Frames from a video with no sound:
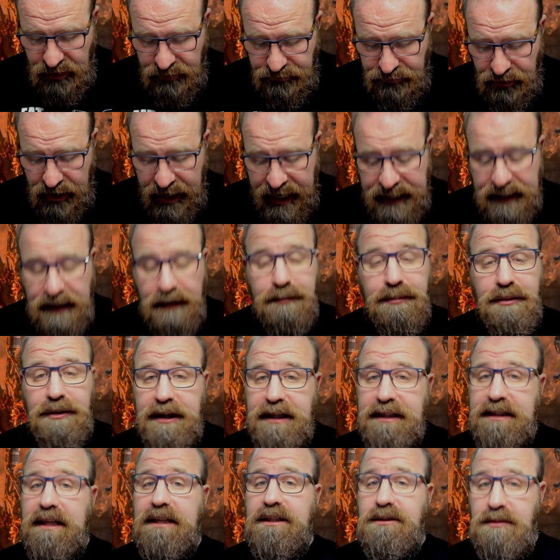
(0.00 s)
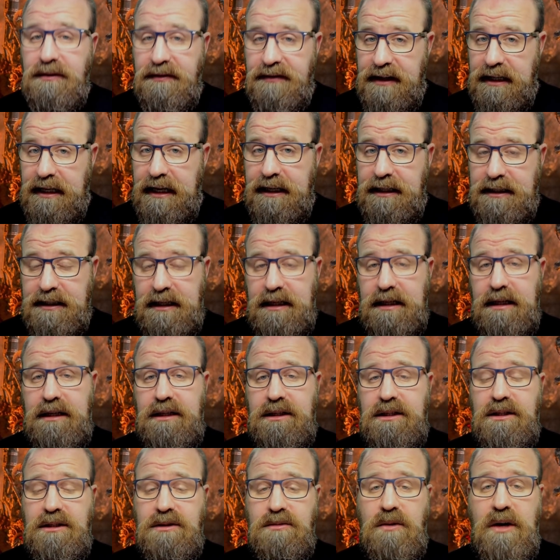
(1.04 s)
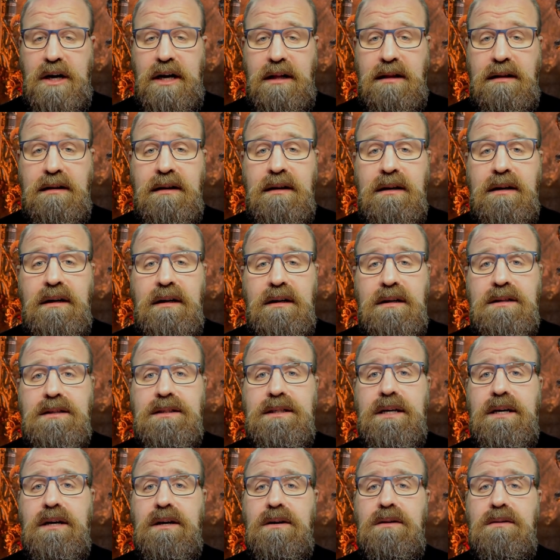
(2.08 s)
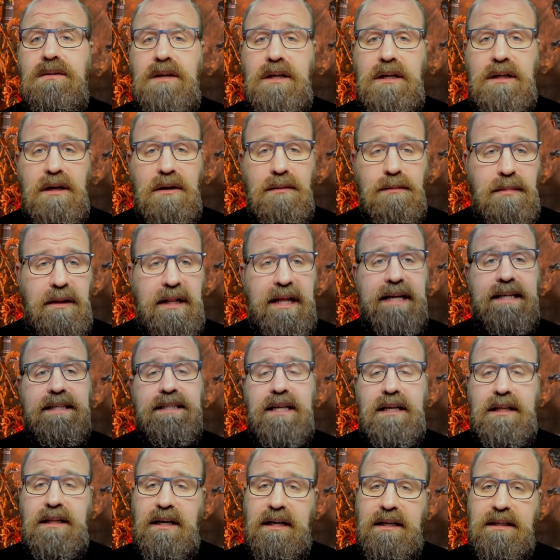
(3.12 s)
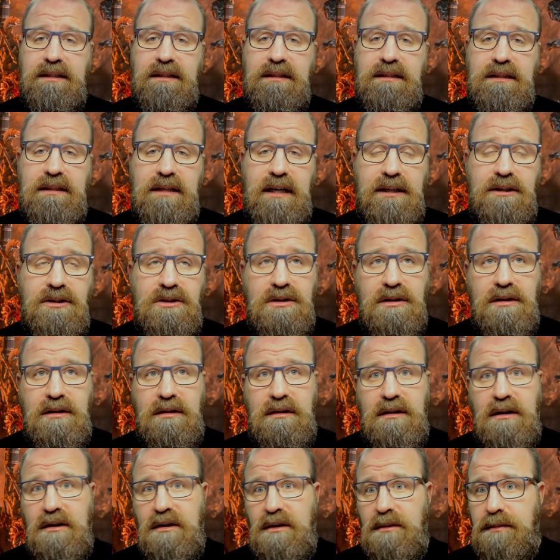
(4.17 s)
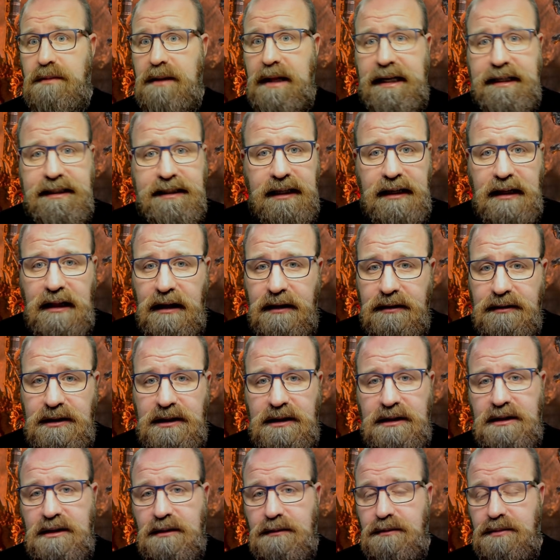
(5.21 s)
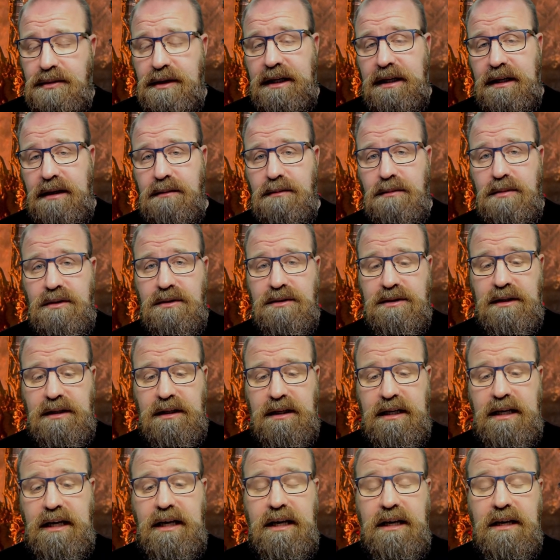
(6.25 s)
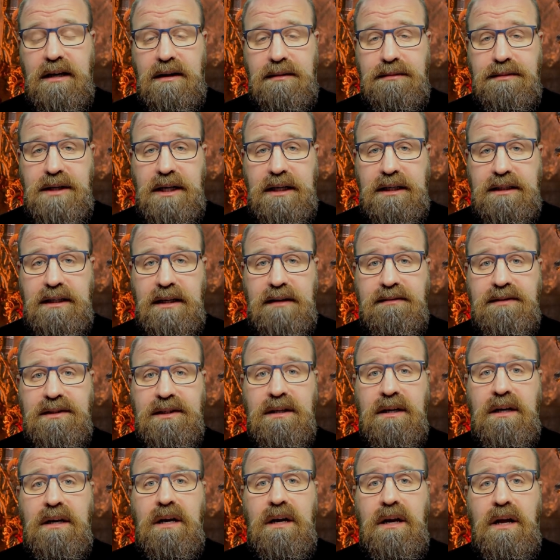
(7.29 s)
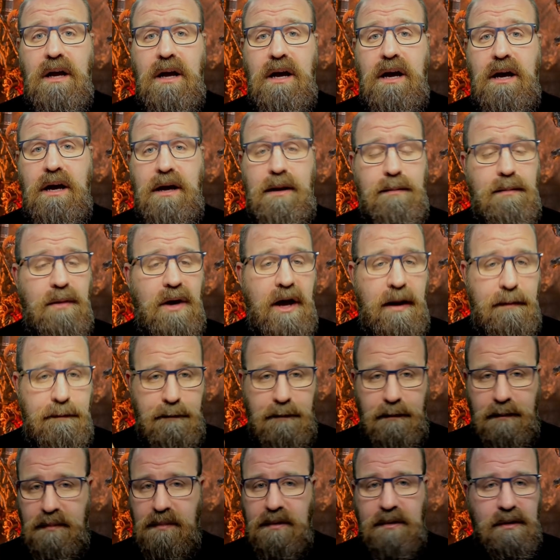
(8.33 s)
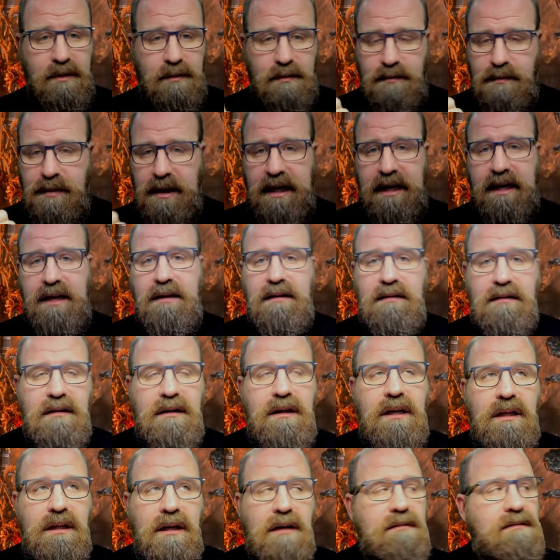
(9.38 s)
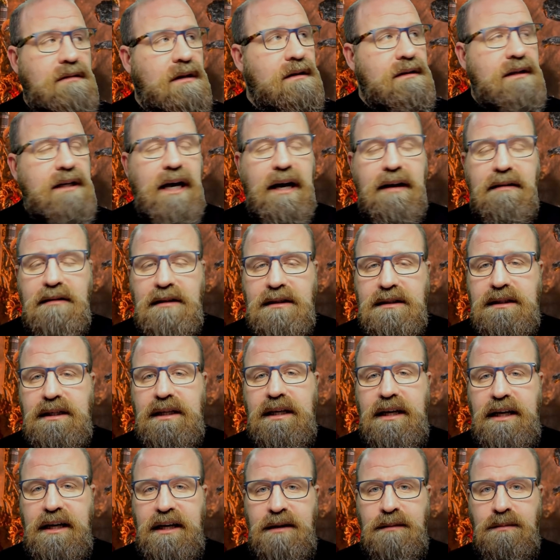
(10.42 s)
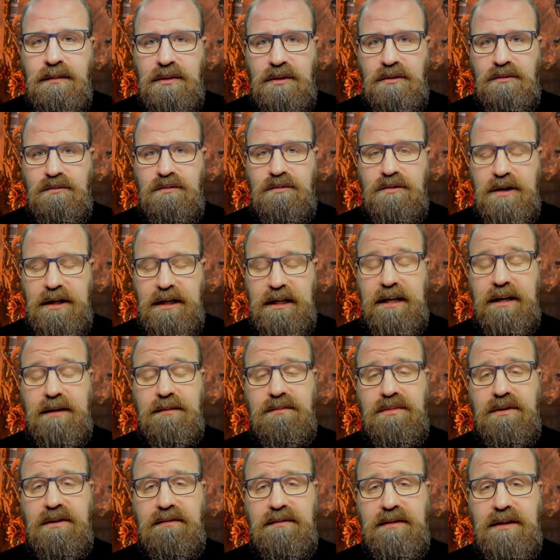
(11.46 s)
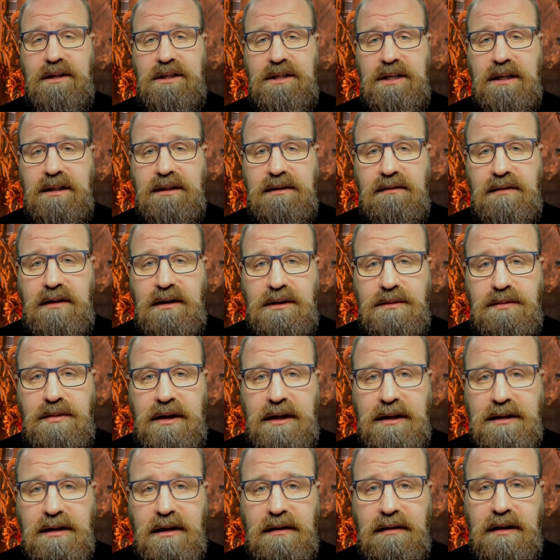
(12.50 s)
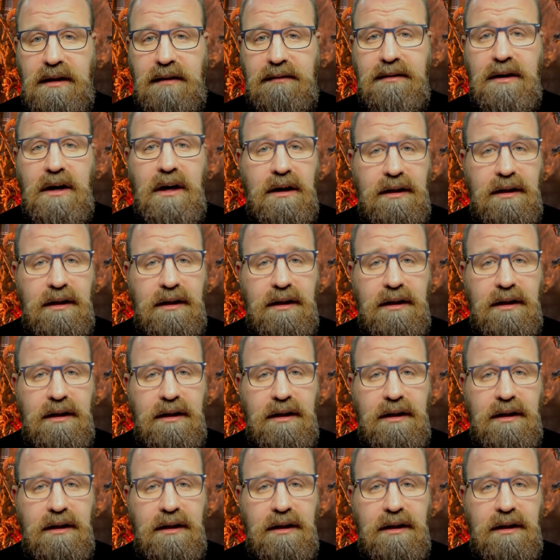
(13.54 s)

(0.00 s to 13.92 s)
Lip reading: For any priest that's within 18 inches as well. So, you know, place that nice and central, or place it close to some pretty important key objectives. And be, you know, not guaranteeing, but really improving the chance of those prayers going off.